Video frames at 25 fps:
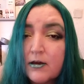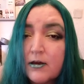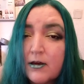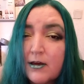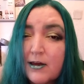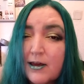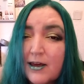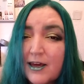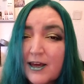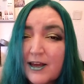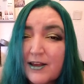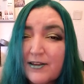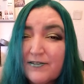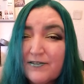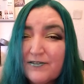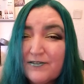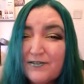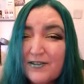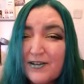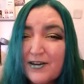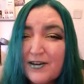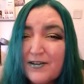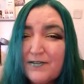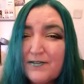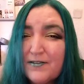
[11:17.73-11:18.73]
He had
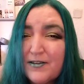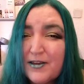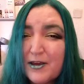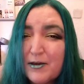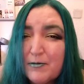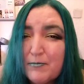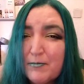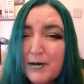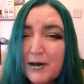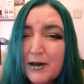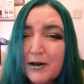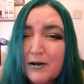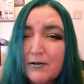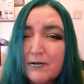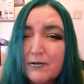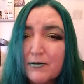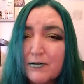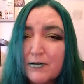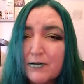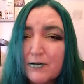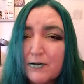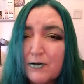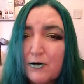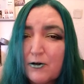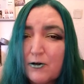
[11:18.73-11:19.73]
50 metres
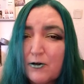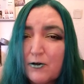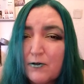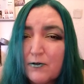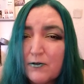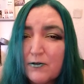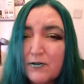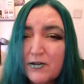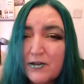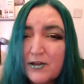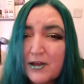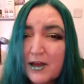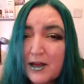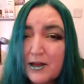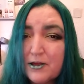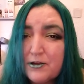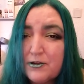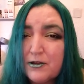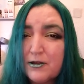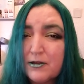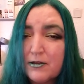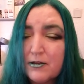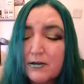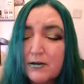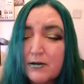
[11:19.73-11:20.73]
of
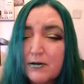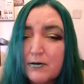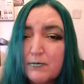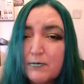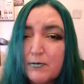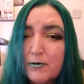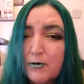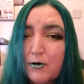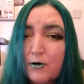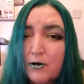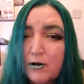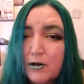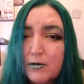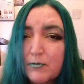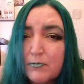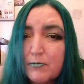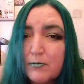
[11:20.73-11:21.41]
stitches put on him